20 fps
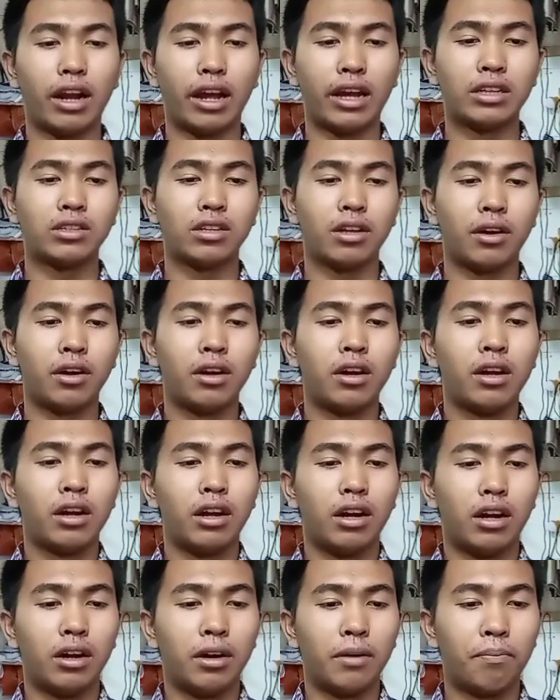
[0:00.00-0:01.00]
as a
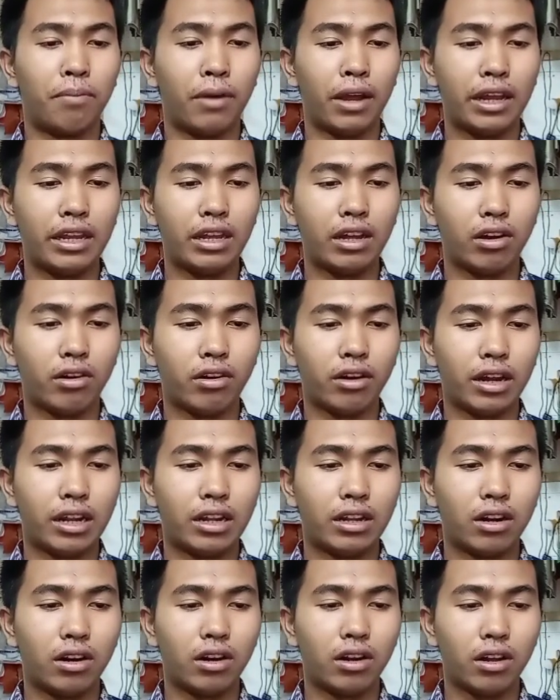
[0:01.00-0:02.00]
player in
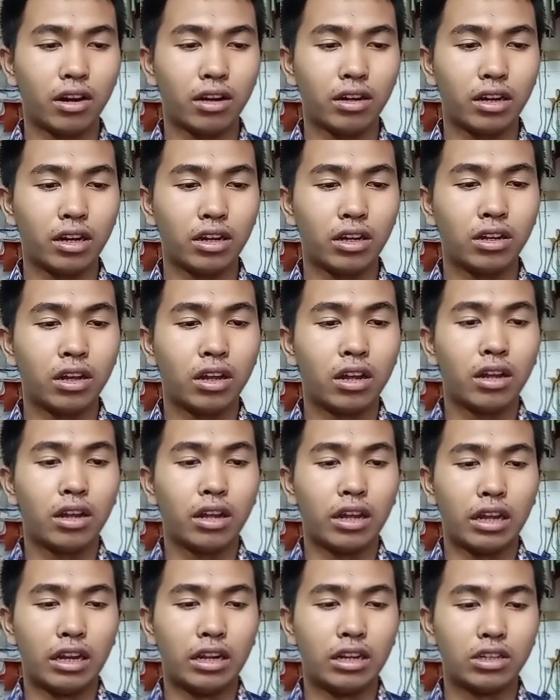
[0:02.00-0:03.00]
the learning
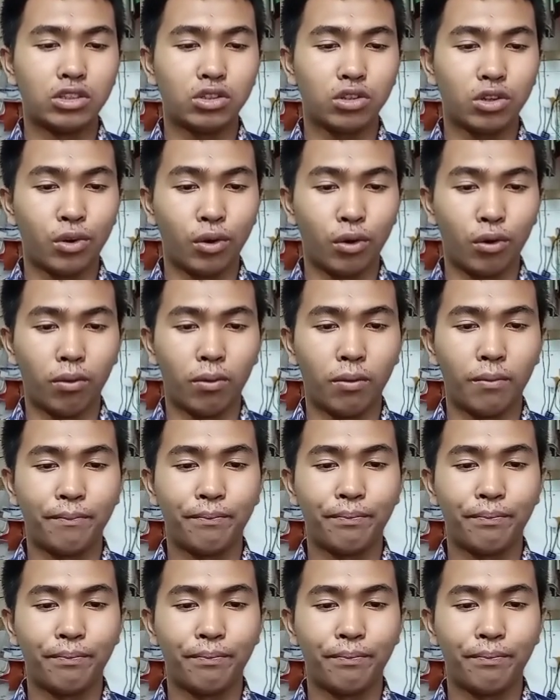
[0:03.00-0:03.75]
in the school.